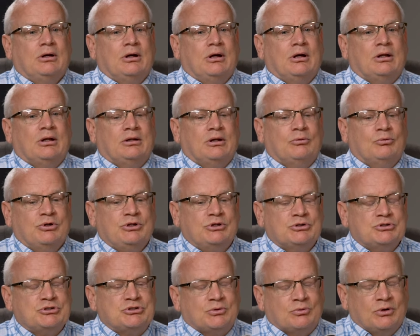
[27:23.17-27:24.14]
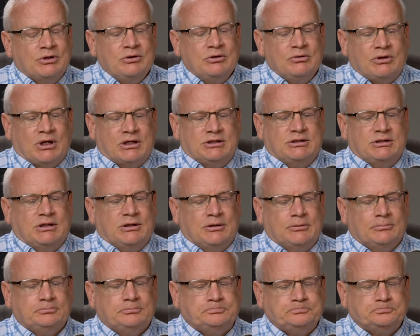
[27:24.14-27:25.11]
And then we can surrender that to
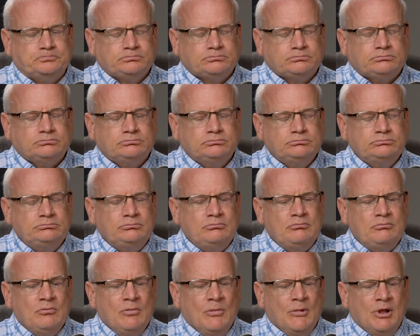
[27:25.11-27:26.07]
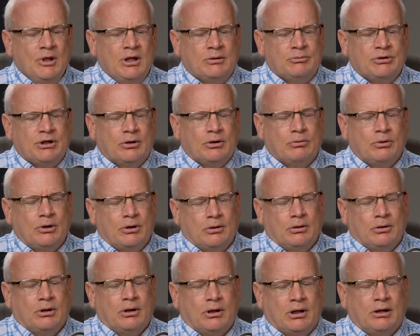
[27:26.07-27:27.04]
him, and we go,
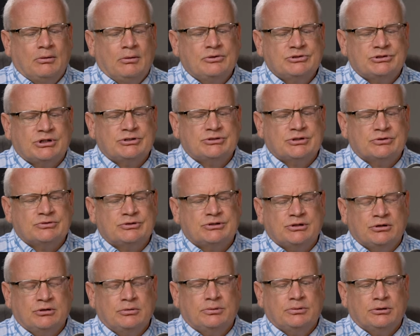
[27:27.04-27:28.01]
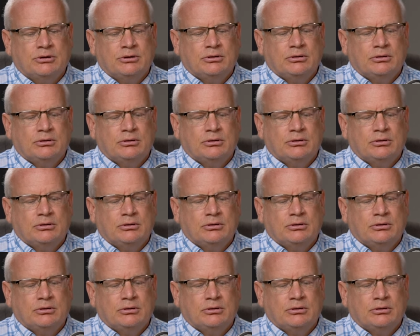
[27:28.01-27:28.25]
how was I so stupid?